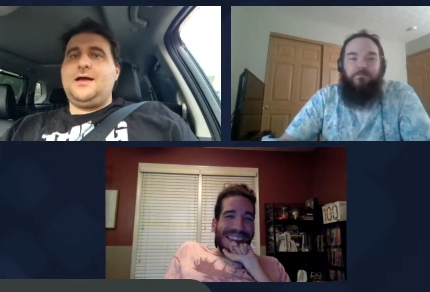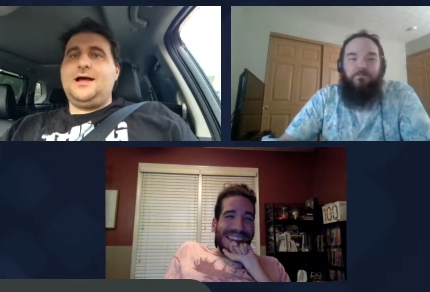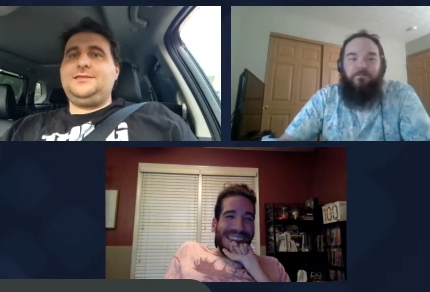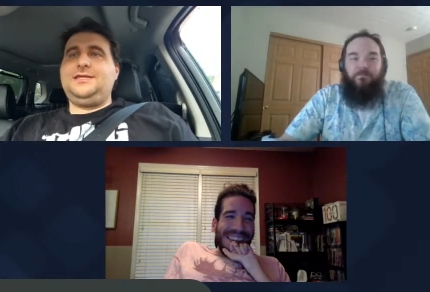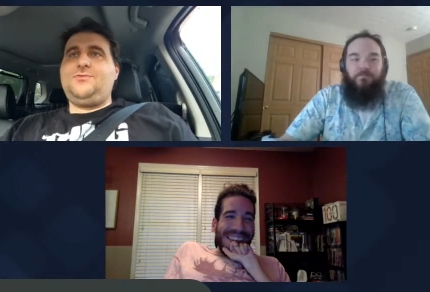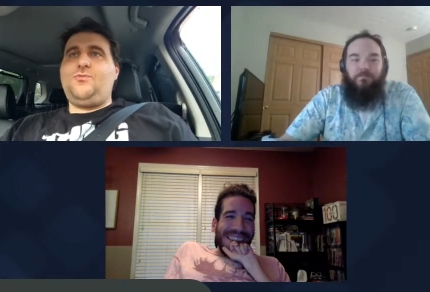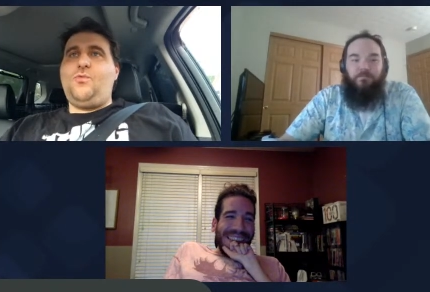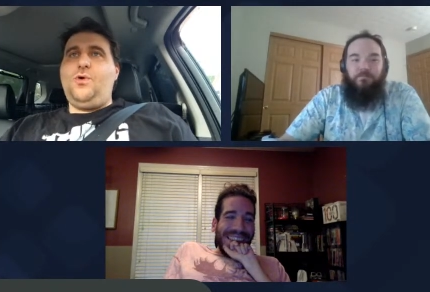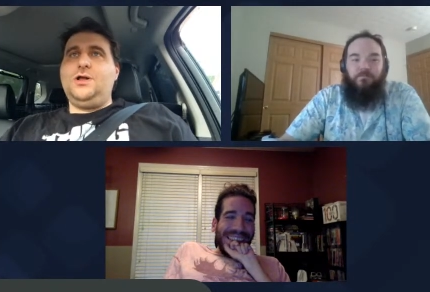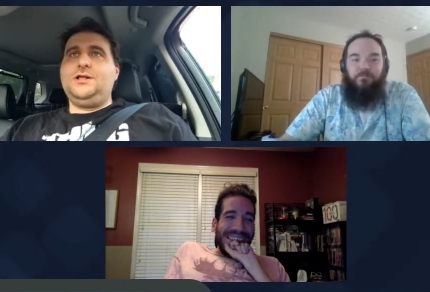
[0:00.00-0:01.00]
Speaker 1: I think
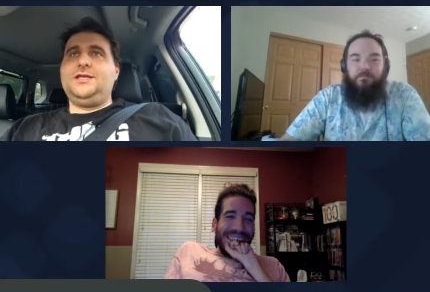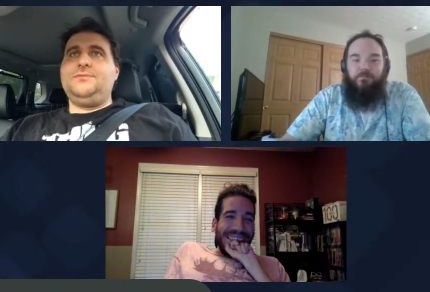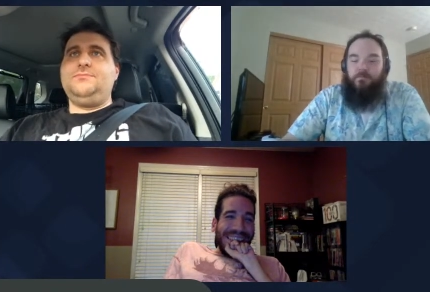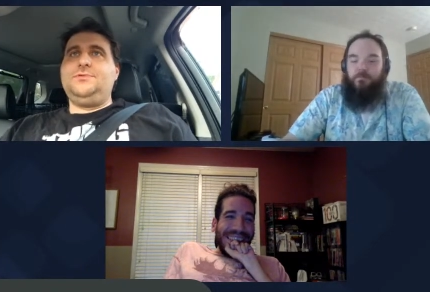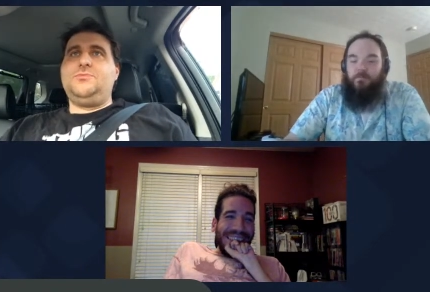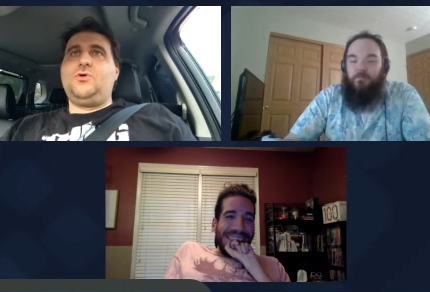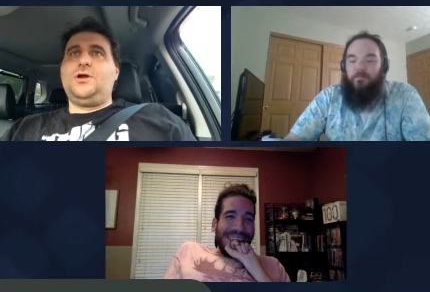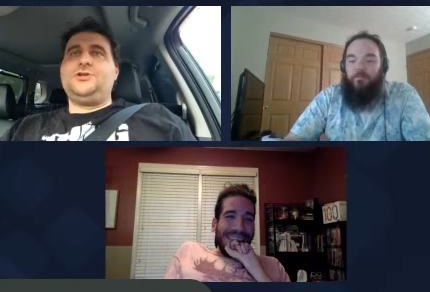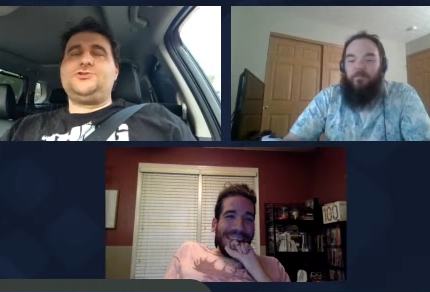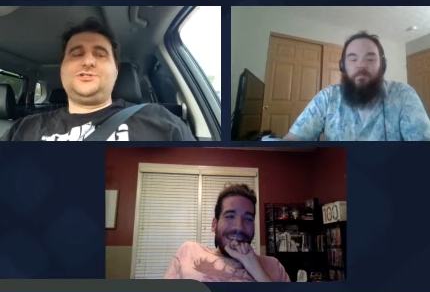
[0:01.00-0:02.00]
one of the, the
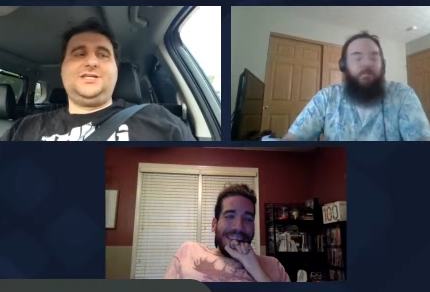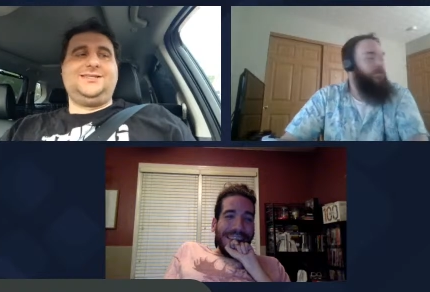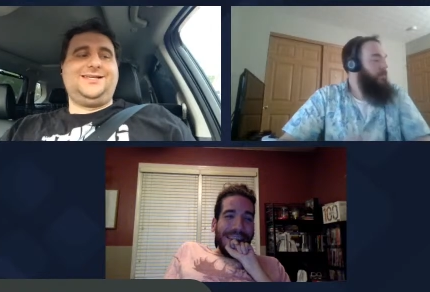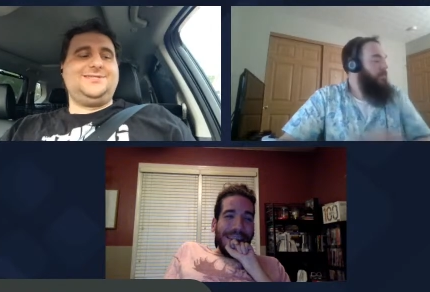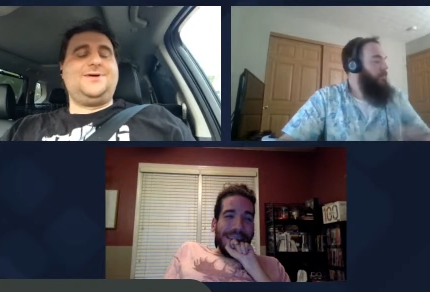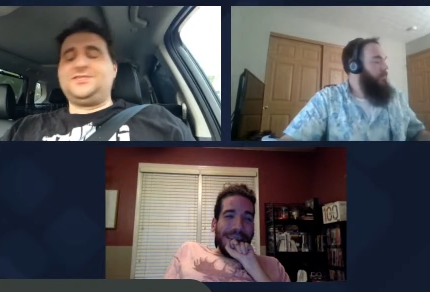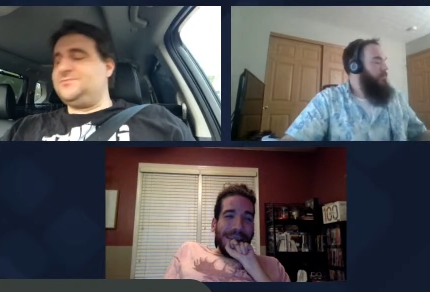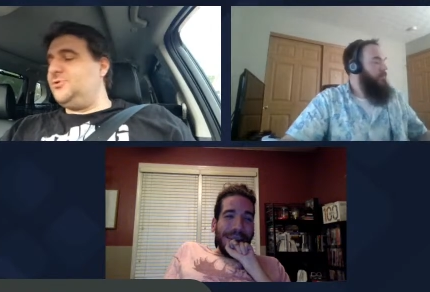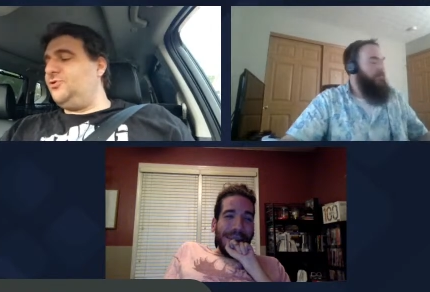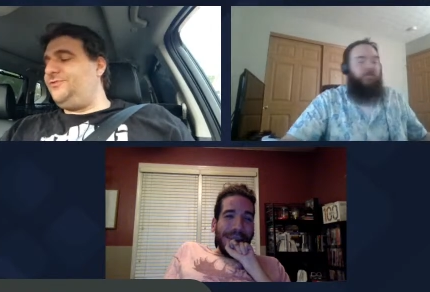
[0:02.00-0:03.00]
more interesting things about the
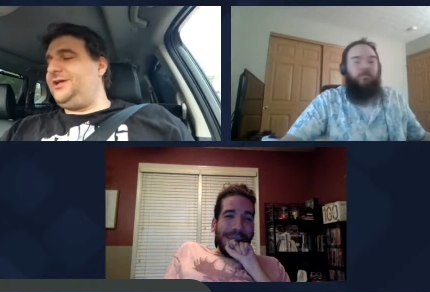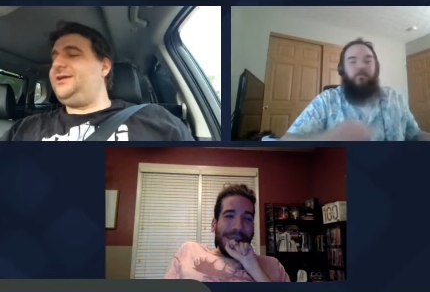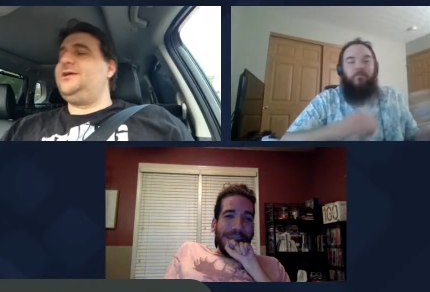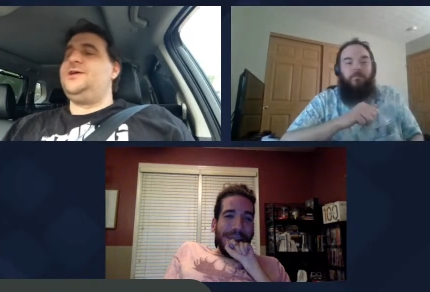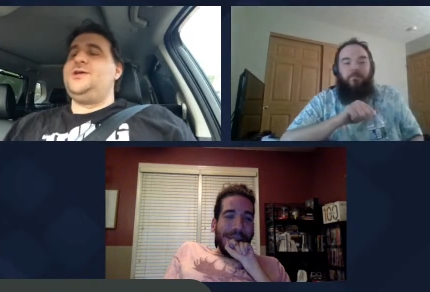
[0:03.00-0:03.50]
movie